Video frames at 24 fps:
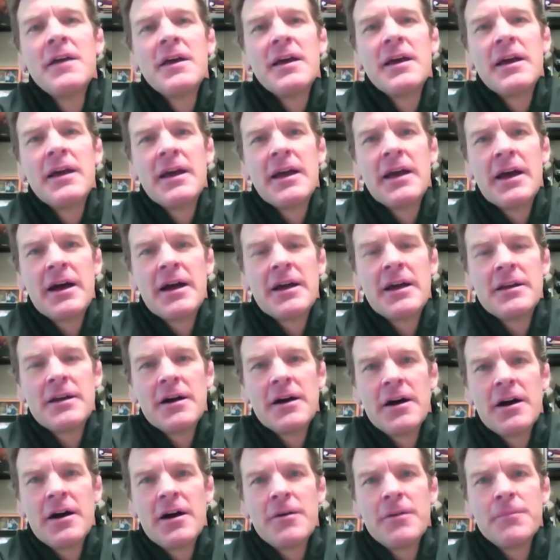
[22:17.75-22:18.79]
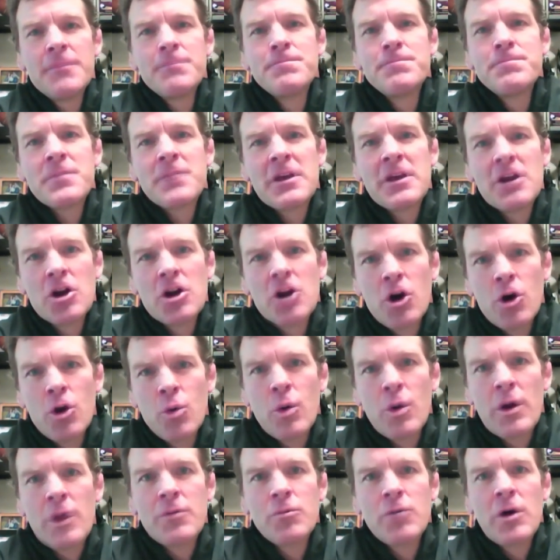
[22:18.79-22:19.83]
And, you
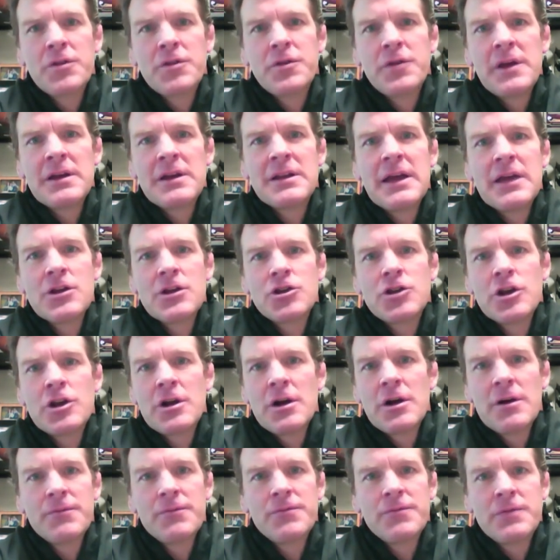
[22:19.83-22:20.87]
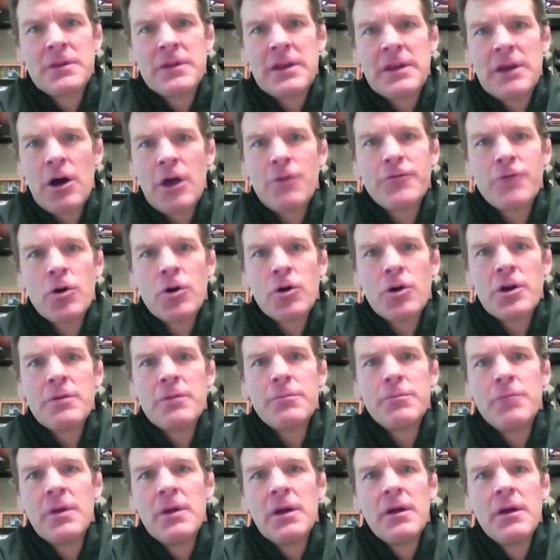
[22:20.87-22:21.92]
know, and with the addition of Telford
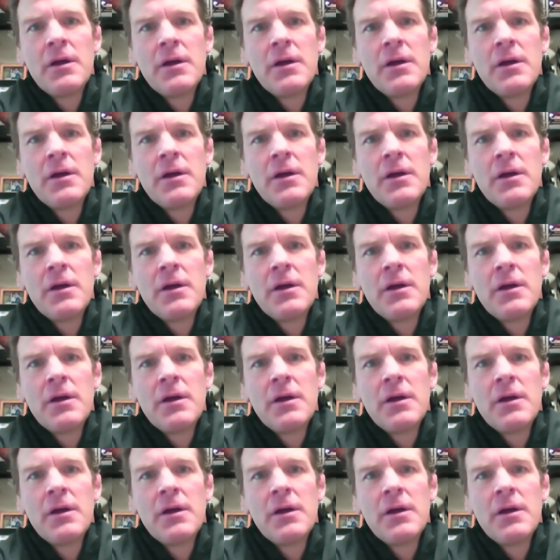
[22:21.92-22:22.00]
and